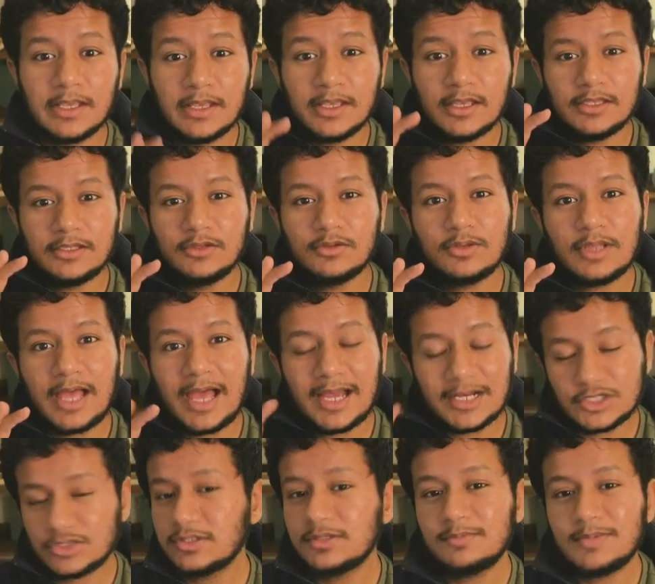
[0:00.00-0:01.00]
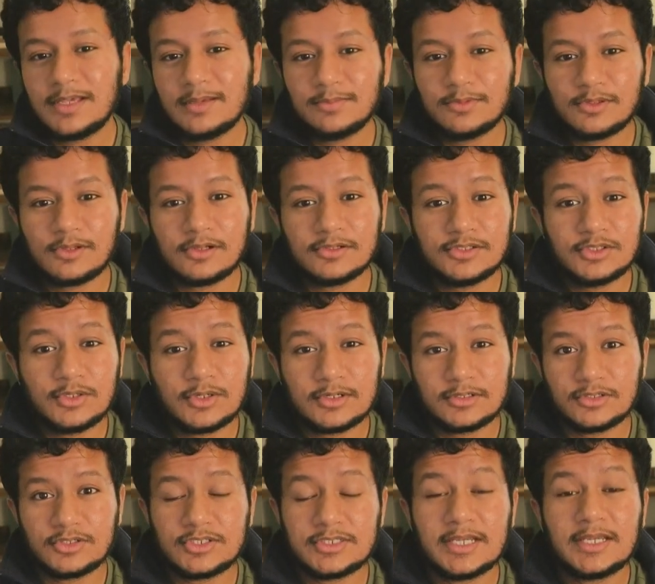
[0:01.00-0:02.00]
you'll actually be able to
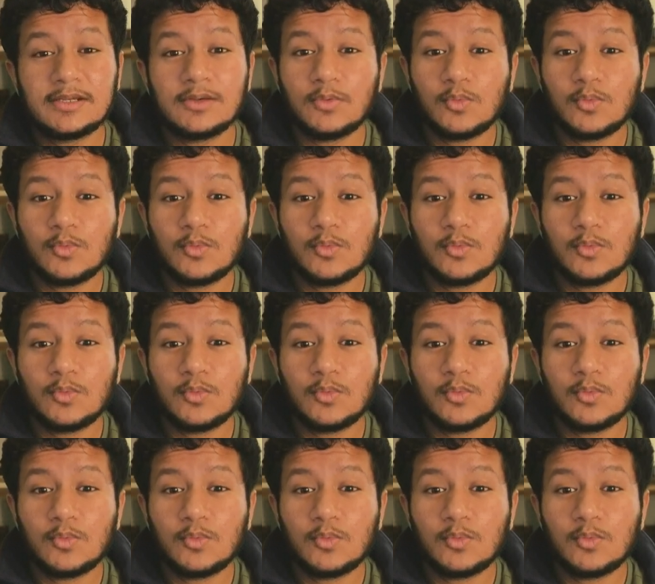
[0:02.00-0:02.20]
understand